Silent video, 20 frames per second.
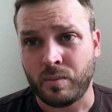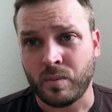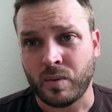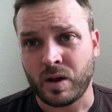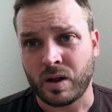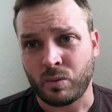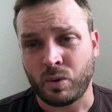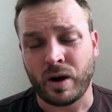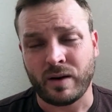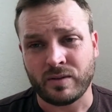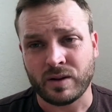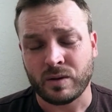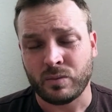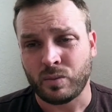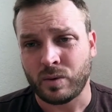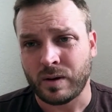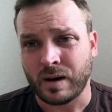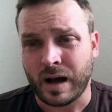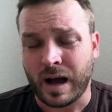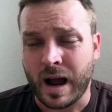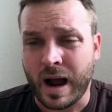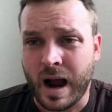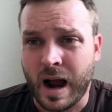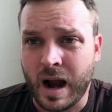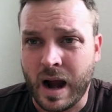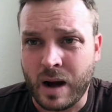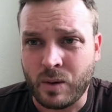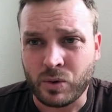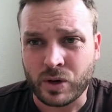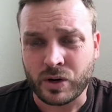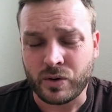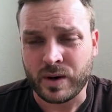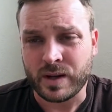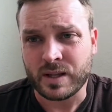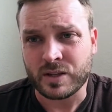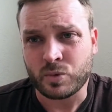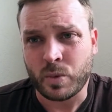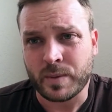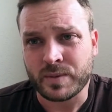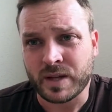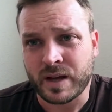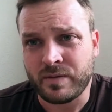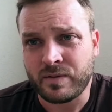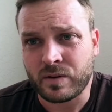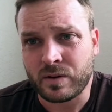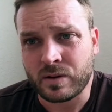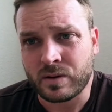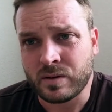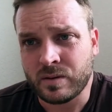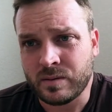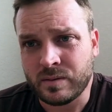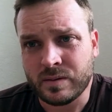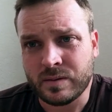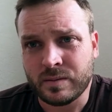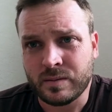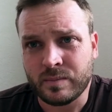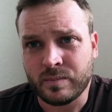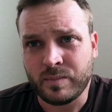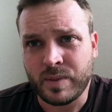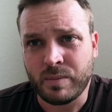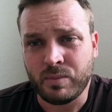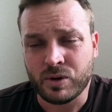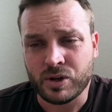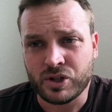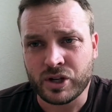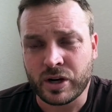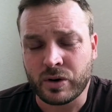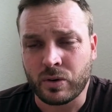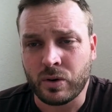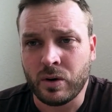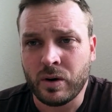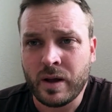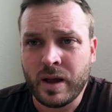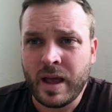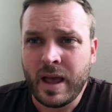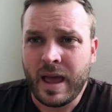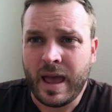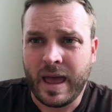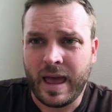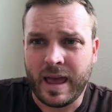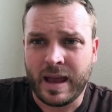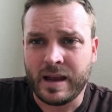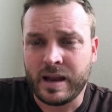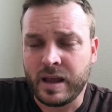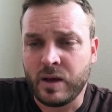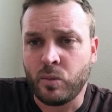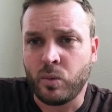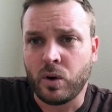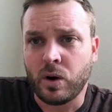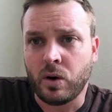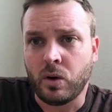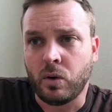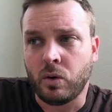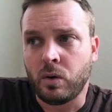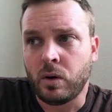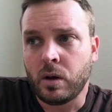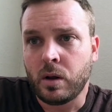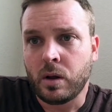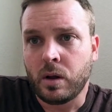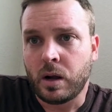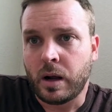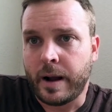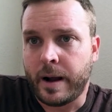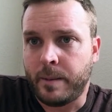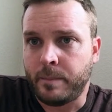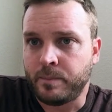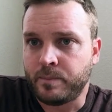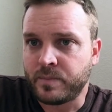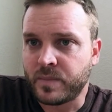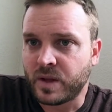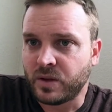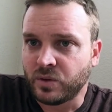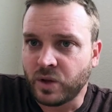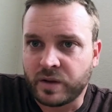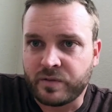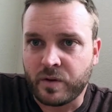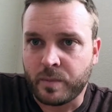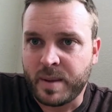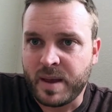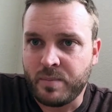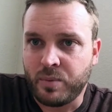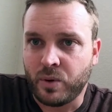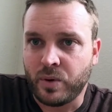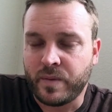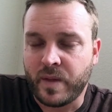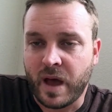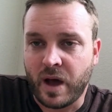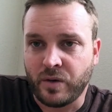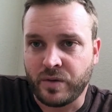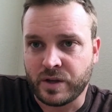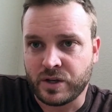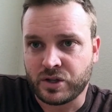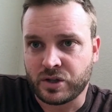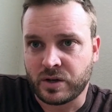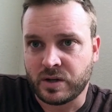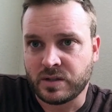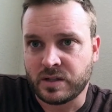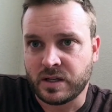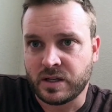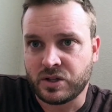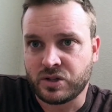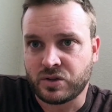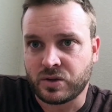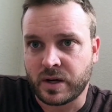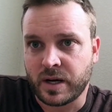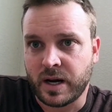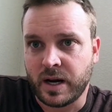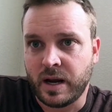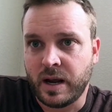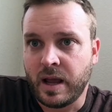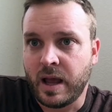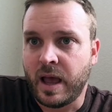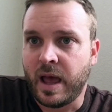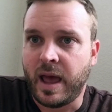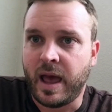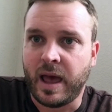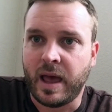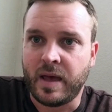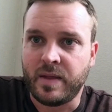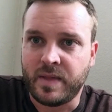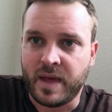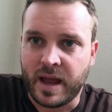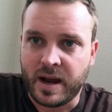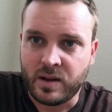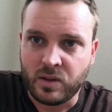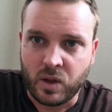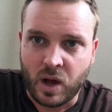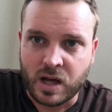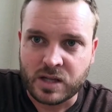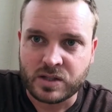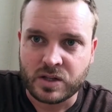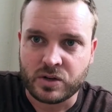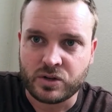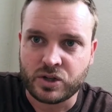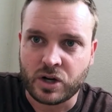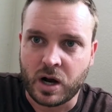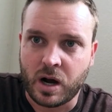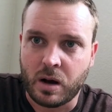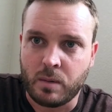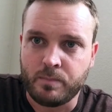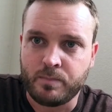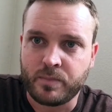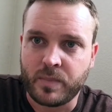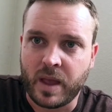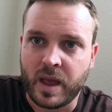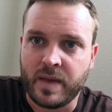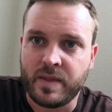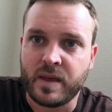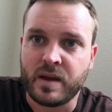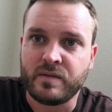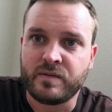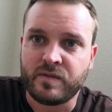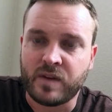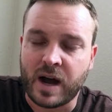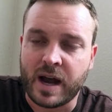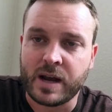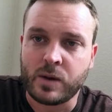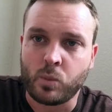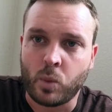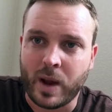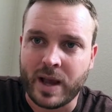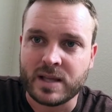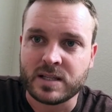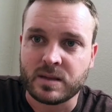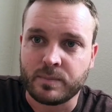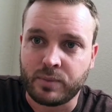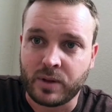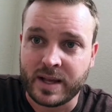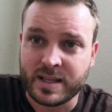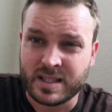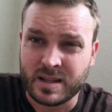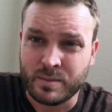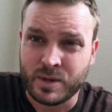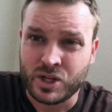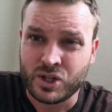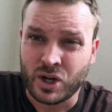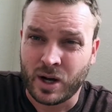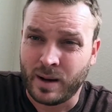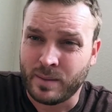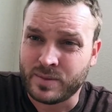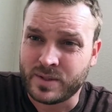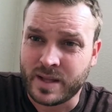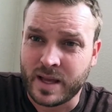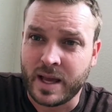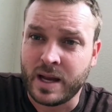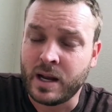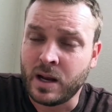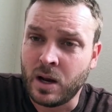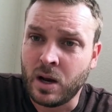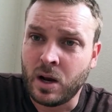want to create this website for people in general, and it will look for people in the health insurance industry that lost their job, and then find ways to place them in jobs that